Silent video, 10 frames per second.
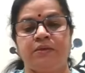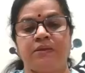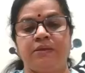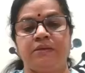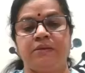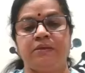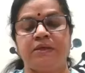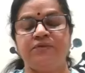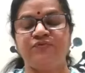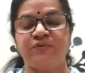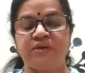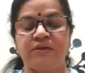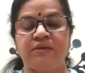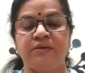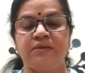And I
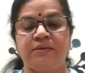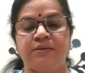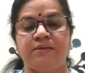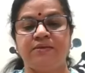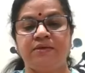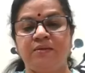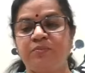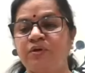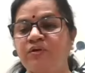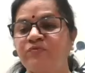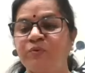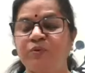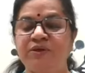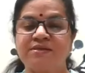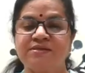feel the number of
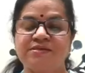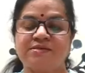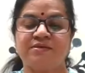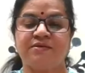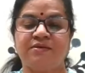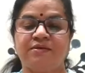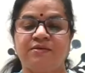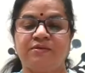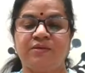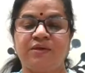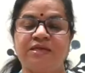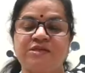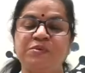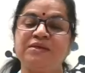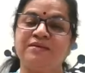poets, you know,
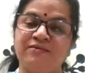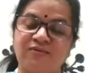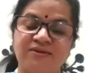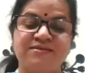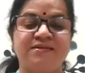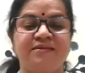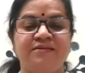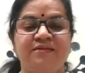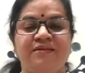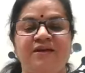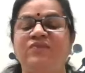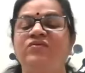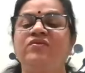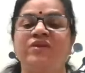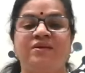has been increasing
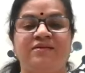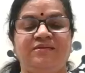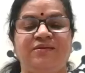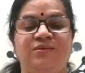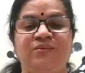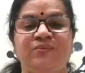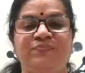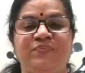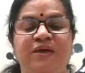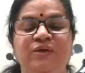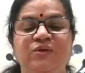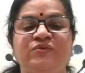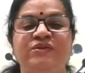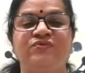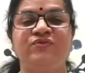everywhere, you know, all
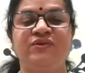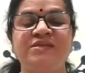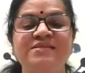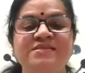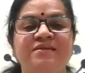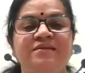over the world.